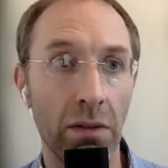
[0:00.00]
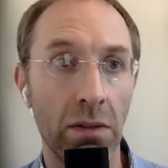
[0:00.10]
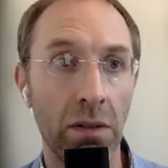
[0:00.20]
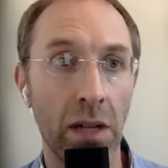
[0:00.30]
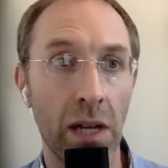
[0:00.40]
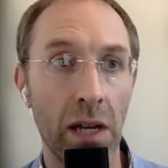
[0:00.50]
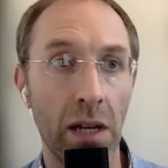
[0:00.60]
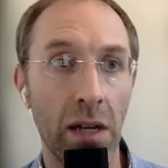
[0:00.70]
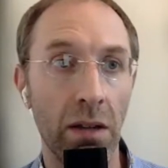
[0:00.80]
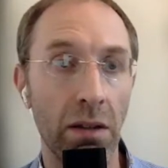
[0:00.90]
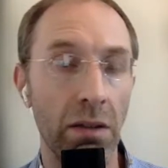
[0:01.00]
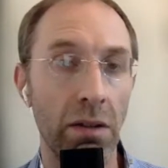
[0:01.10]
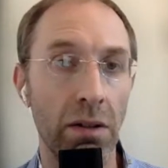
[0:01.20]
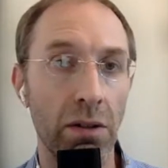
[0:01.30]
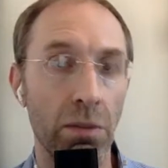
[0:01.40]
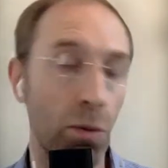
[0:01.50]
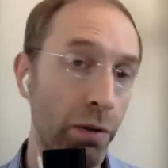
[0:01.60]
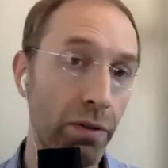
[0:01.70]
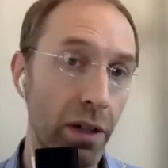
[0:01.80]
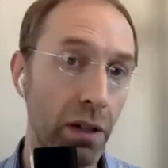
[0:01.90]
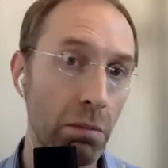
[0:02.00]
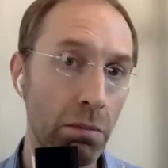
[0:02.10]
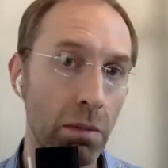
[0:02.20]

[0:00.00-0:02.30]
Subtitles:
today there's more freedom.